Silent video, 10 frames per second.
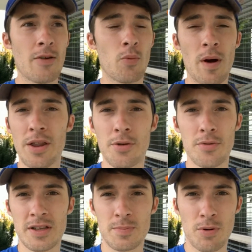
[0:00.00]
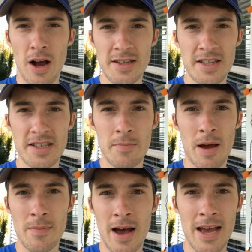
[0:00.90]
went through this process in
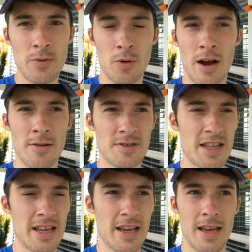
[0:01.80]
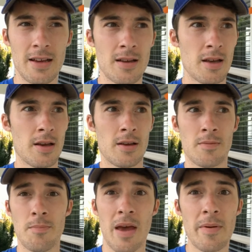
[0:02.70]
my mind where I was thinking,
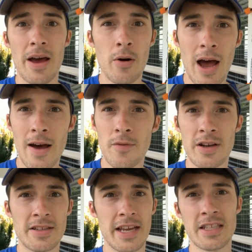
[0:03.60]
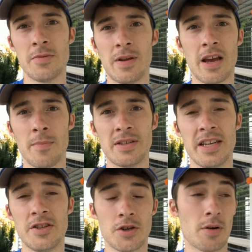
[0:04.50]
maybe I don't have what it takes to become a
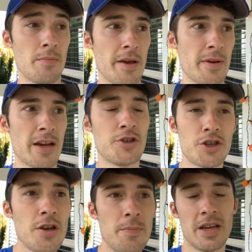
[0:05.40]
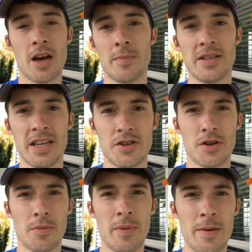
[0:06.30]
teacher. Maybe I shouldn't become a
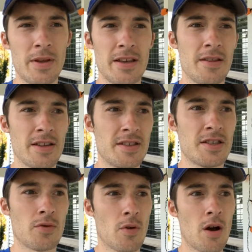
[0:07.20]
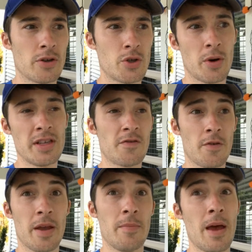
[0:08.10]
teacher. Maybe this is the wrong choice for
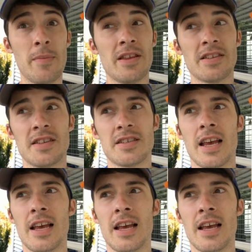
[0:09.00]
me. Maybe this is,